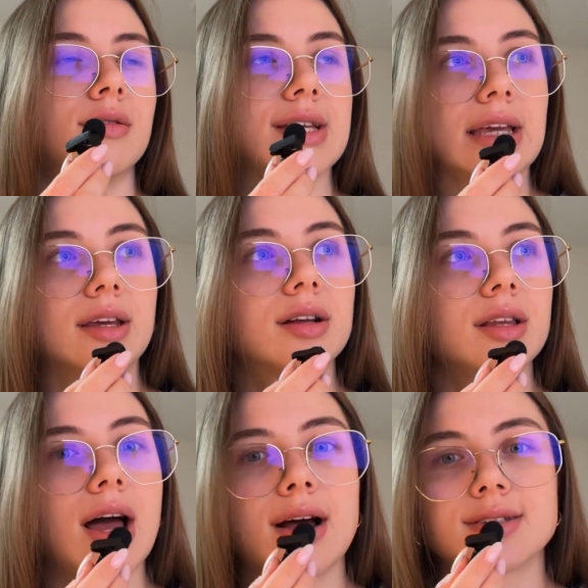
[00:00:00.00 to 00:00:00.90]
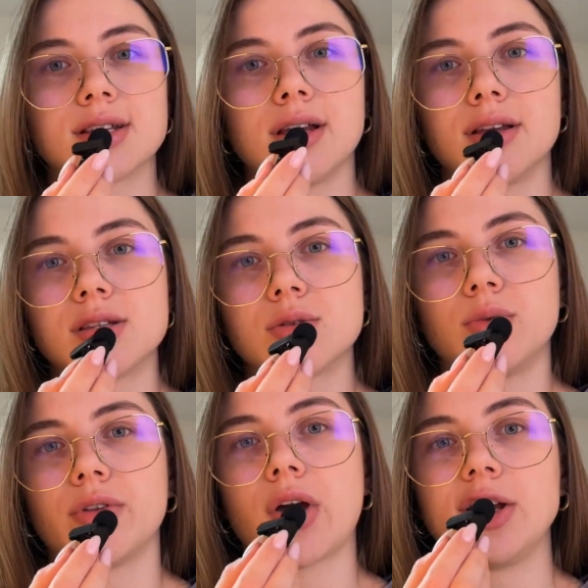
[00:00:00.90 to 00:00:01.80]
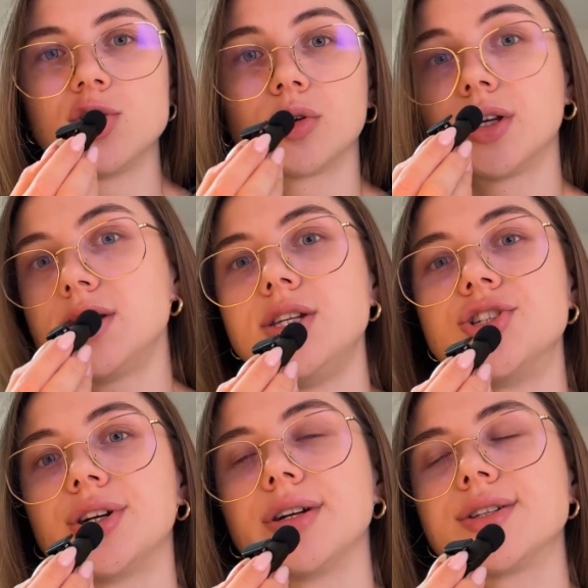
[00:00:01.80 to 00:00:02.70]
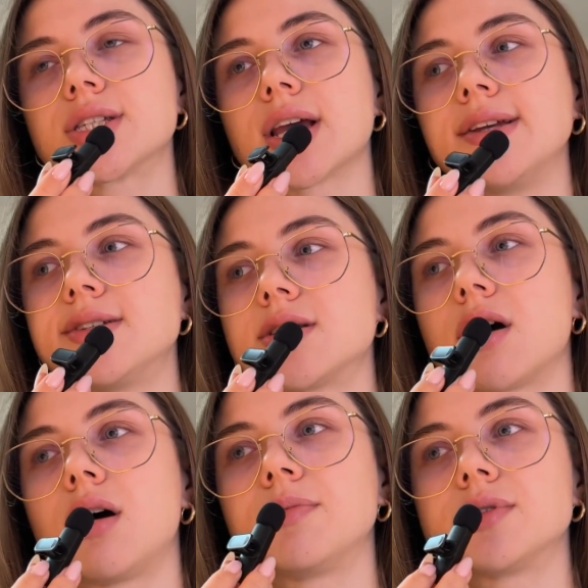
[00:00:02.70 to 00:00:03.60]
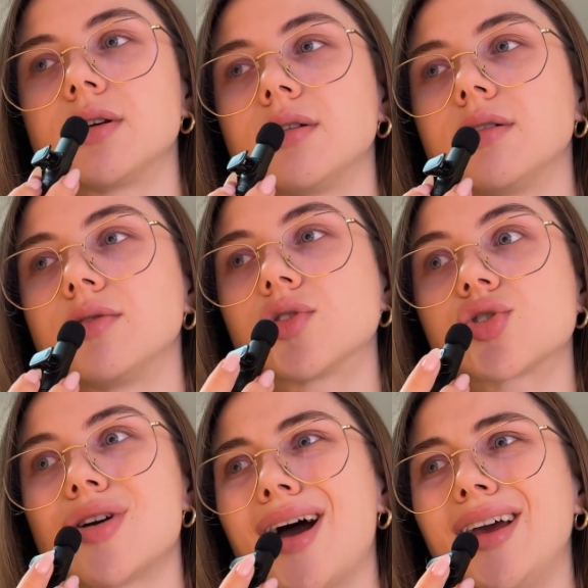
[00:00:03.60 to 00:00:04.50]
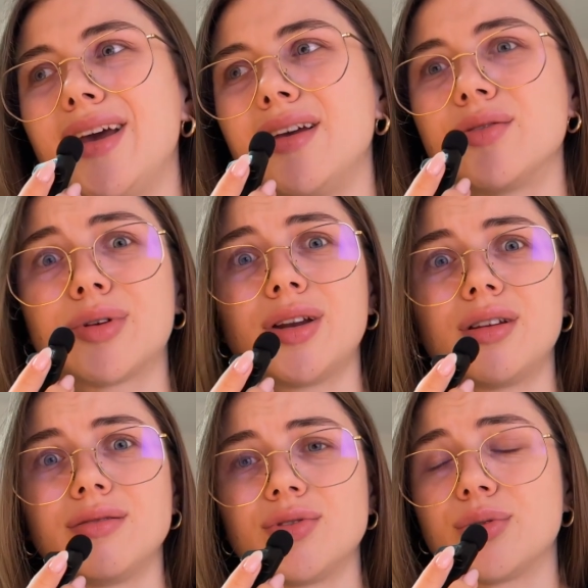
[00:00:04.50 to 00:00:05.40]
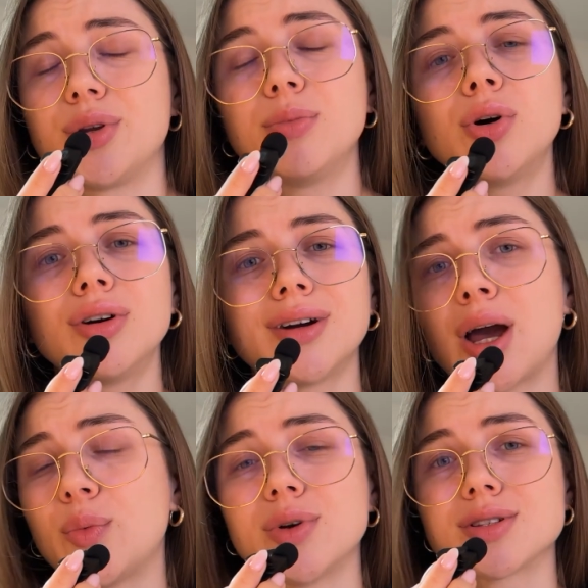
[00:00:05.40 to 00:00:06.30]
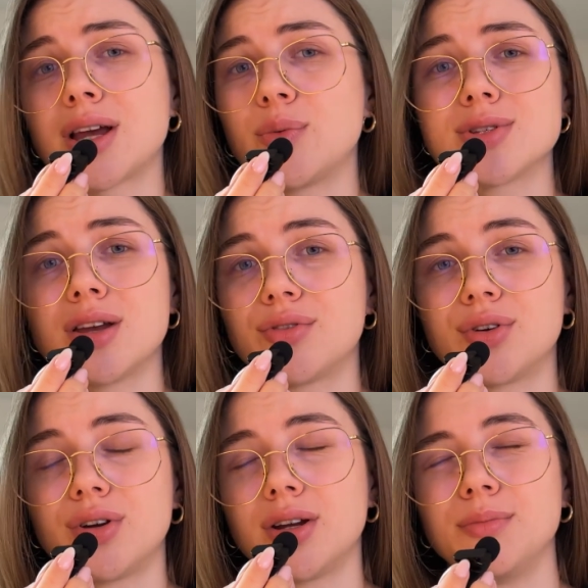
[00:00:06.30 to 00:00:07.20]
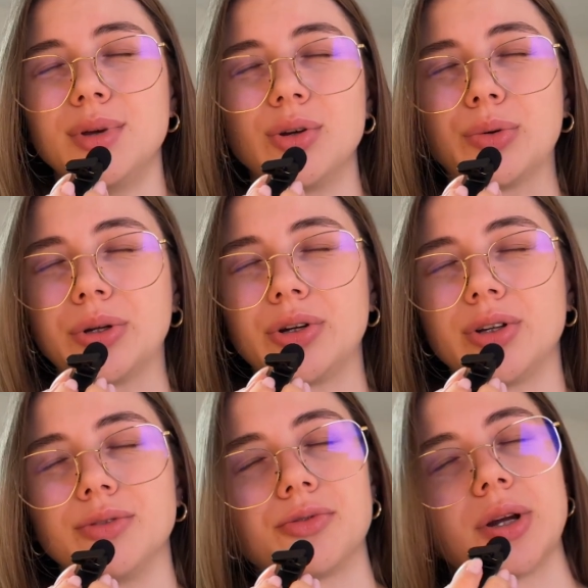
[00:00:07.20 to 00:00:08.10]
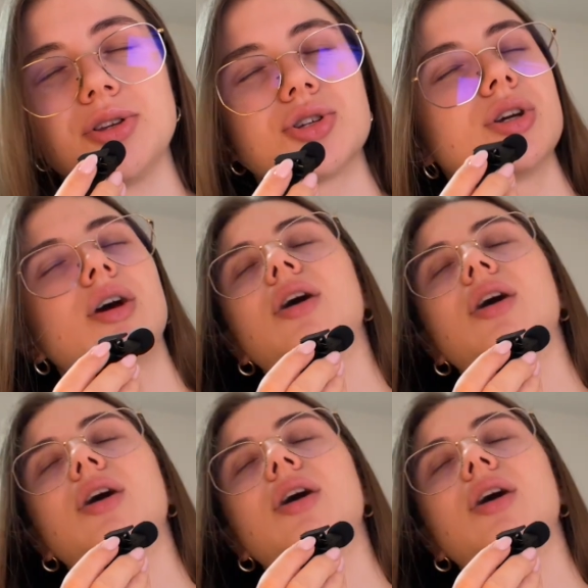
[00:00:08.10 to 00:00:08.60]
taking classes with italki teachers. I stopped trying to read a book. I was never a big reader in French.